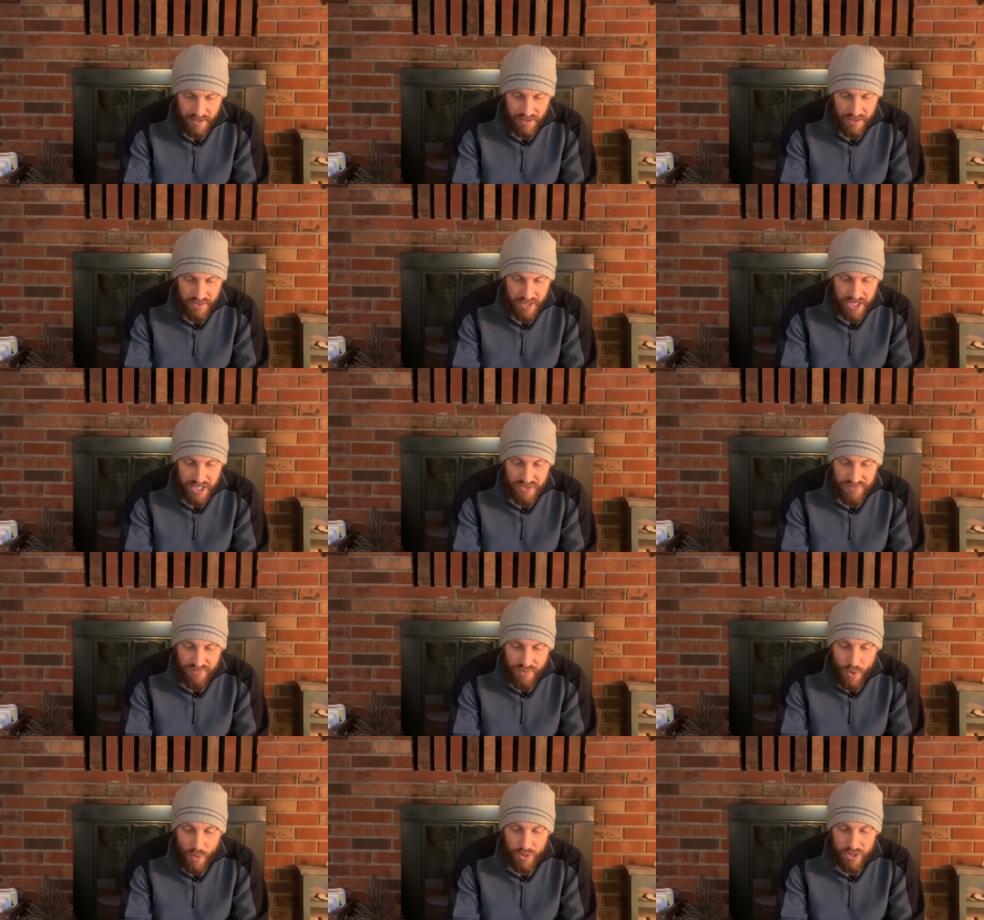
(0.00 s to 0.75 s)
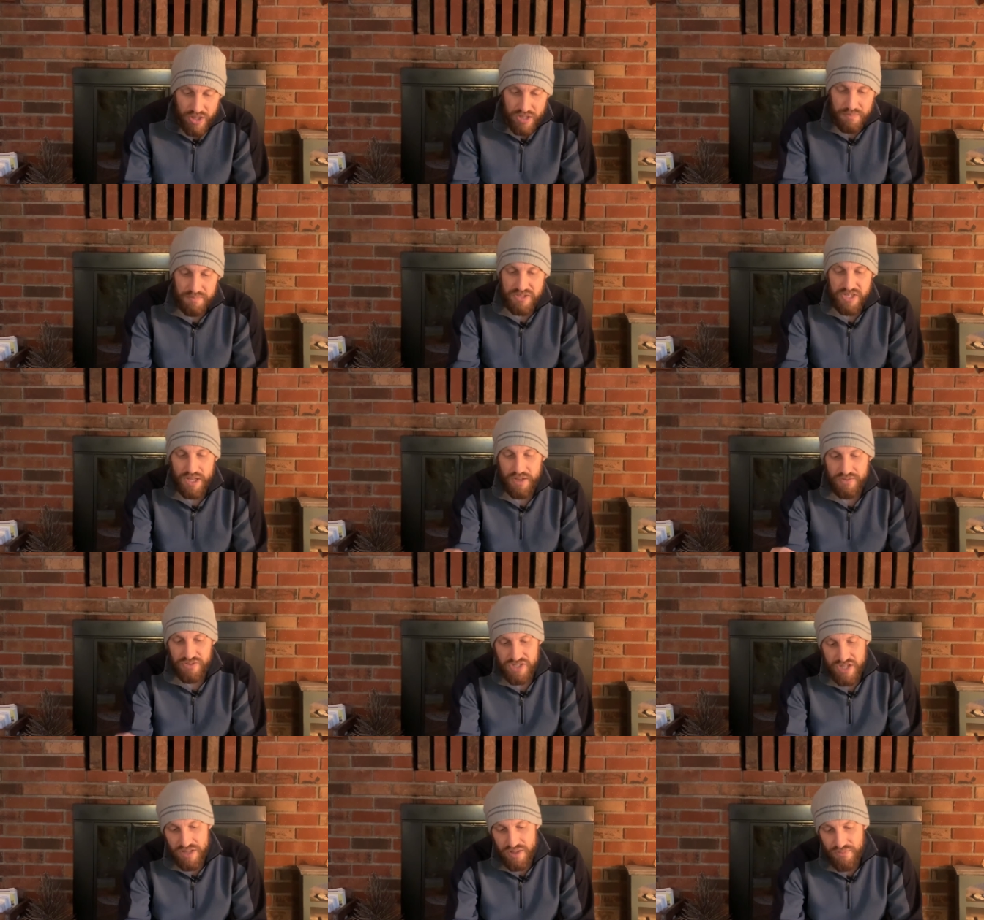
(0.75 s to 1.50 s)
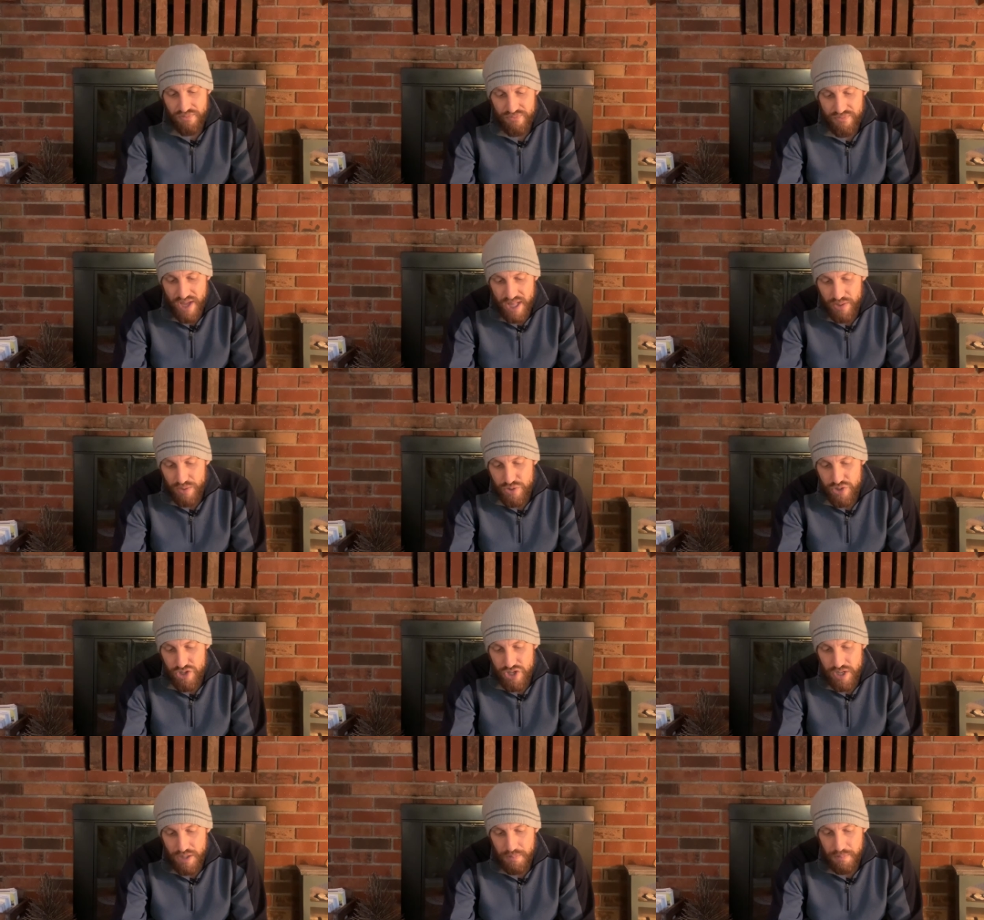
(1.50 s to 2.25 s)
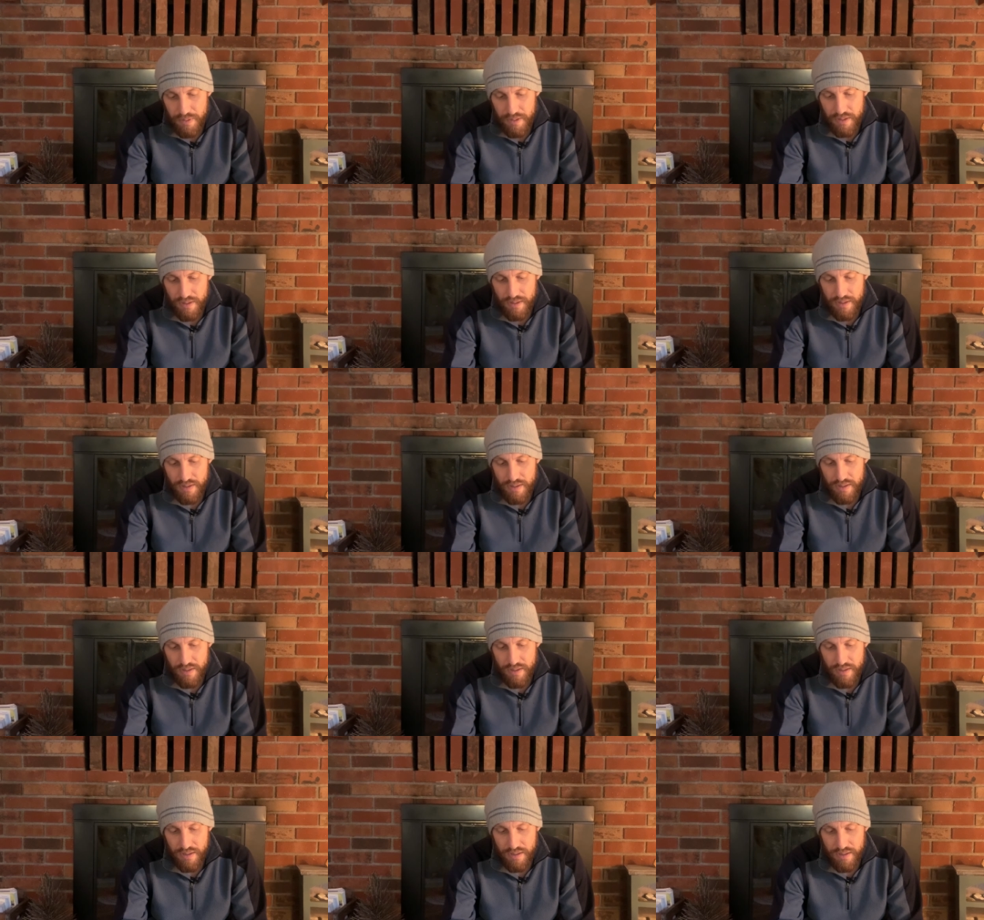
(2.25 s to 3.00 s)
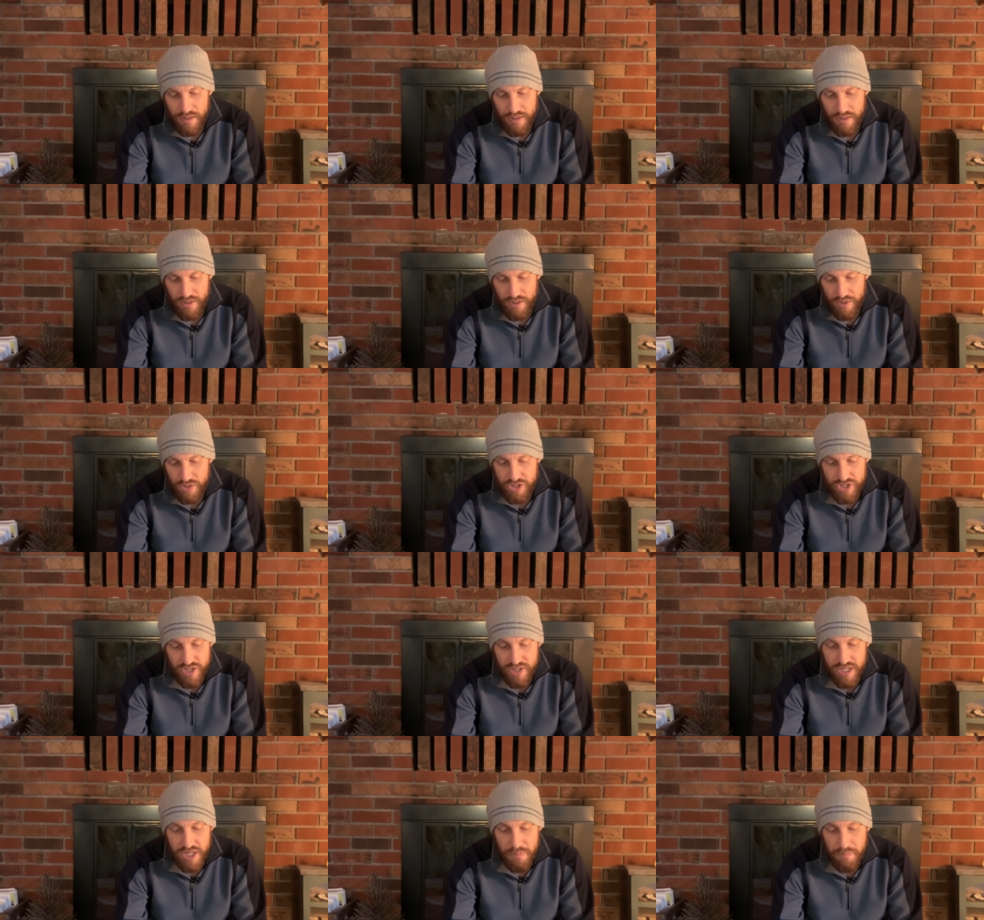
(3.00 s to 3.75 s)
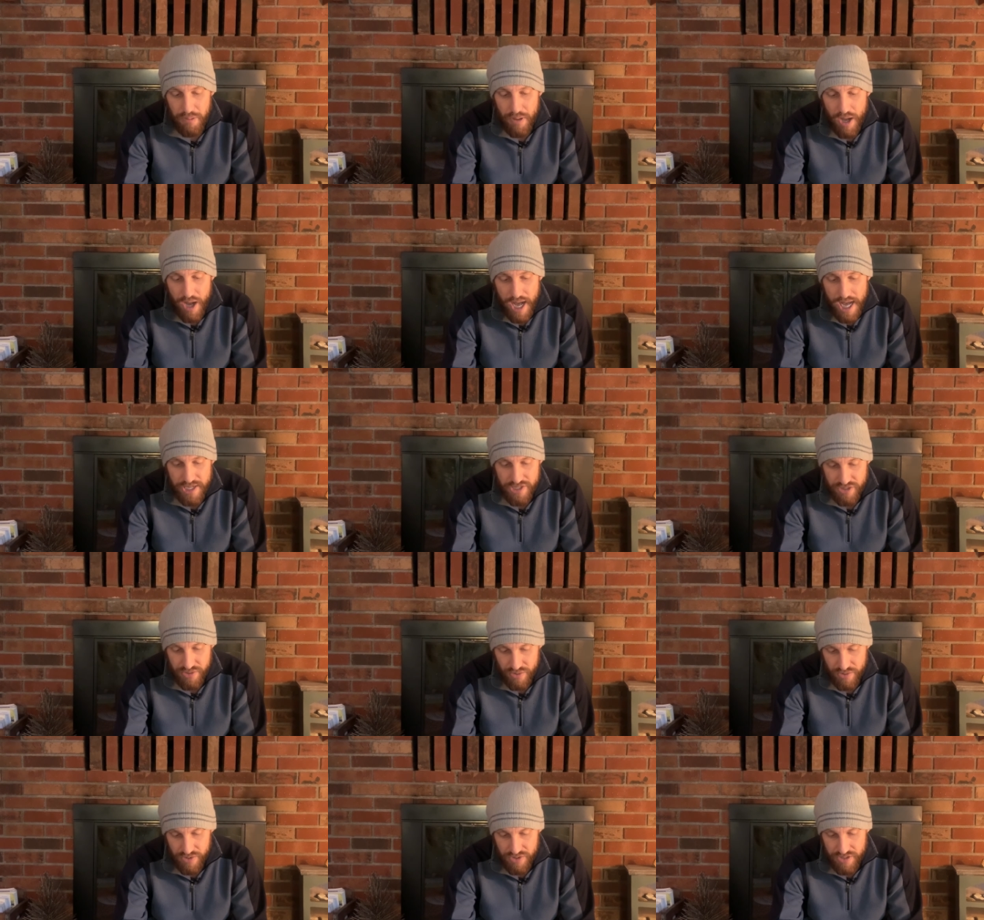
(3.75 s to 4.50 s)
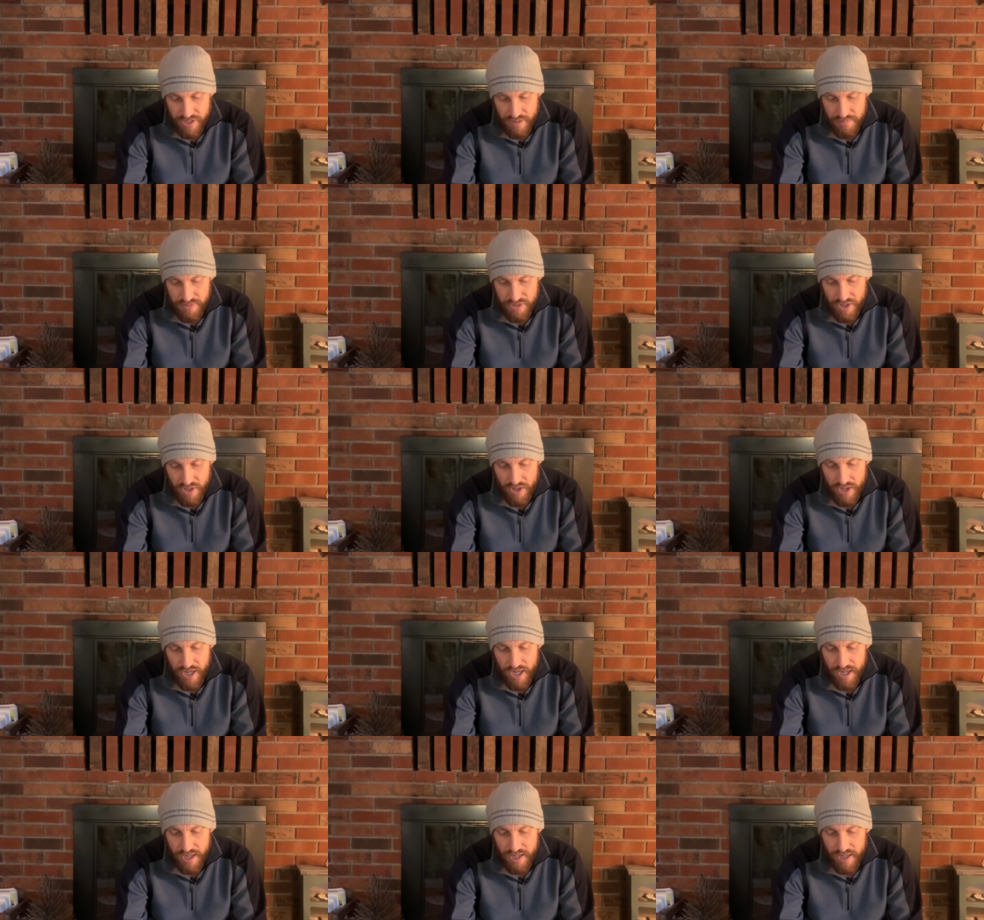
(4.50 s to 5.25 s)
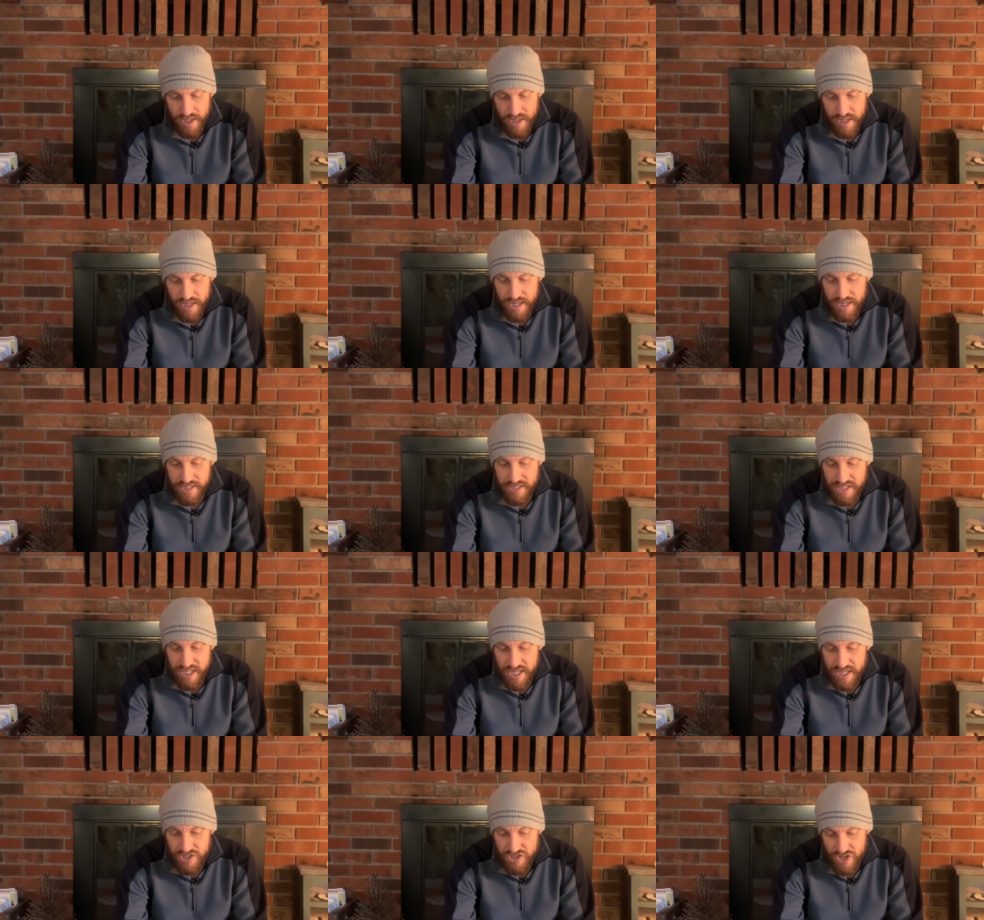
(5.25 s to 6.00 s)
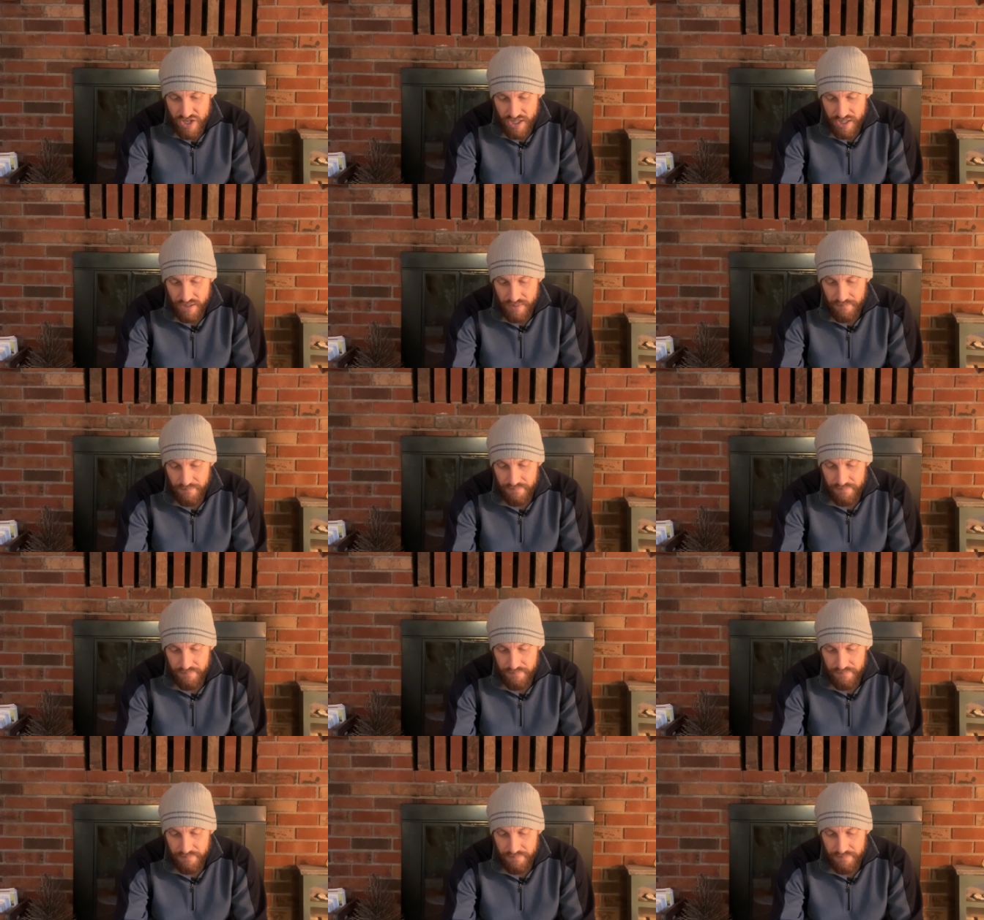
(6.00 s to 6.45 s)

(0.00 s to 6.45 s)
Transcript: They devoted themselves to the fellowship, or to the apostles, I'm sorry, teaching